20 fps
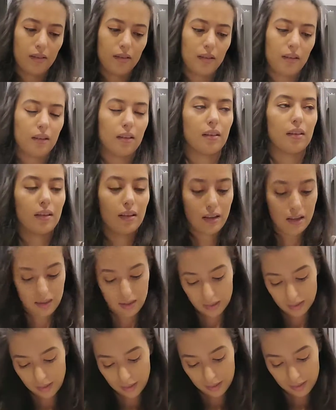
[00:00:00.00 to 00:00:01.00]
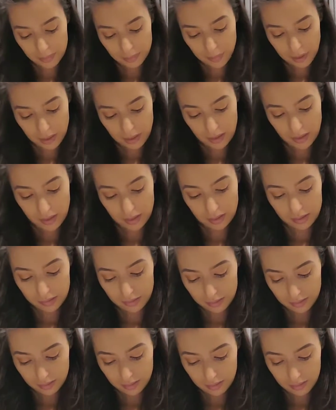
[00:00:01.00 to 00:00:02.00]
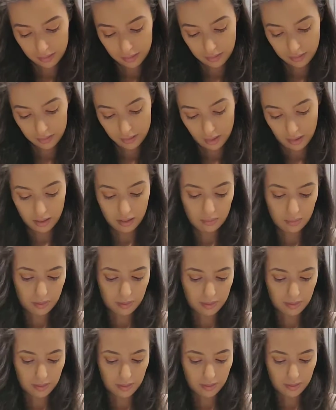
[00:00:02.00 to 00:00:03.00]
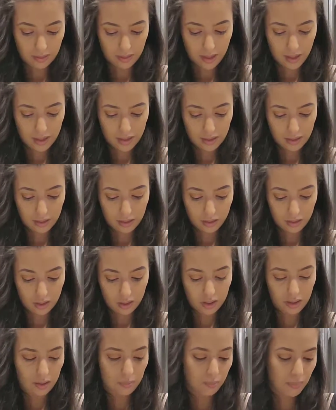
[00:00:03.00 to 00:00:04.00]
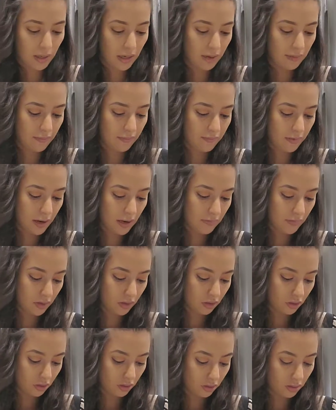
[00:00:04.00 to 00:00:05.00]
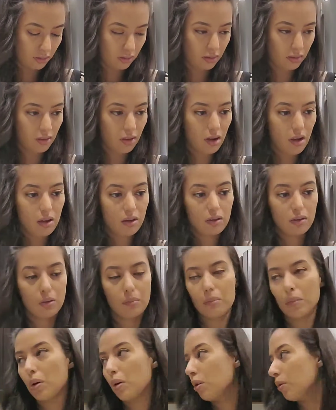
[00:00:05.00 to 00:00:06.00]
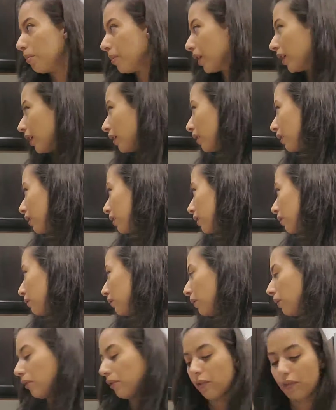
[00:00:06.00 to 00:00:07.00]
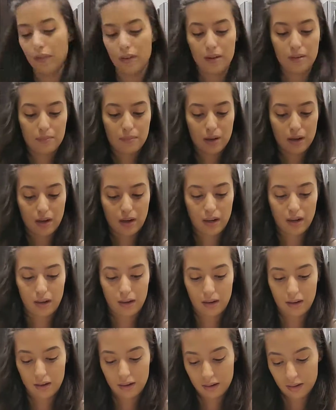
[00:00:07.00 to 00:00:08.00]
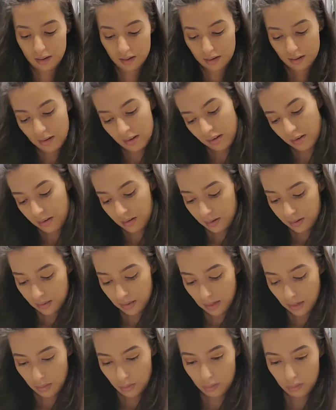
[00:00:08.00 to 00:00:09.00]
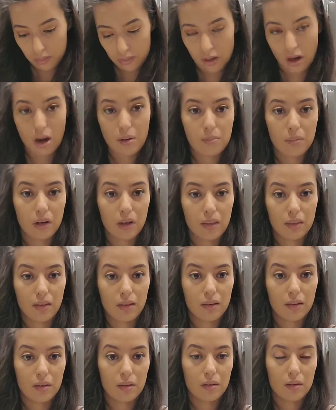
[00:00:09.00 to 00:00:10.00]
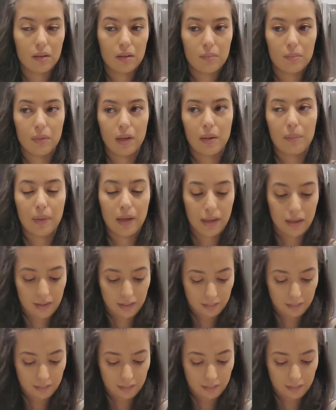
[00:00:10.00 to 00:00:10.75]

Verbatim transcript: Ah, and this is by, um, let's see, 10 inches by 5 inches. So I'm hoping it will fit my countertop right there by my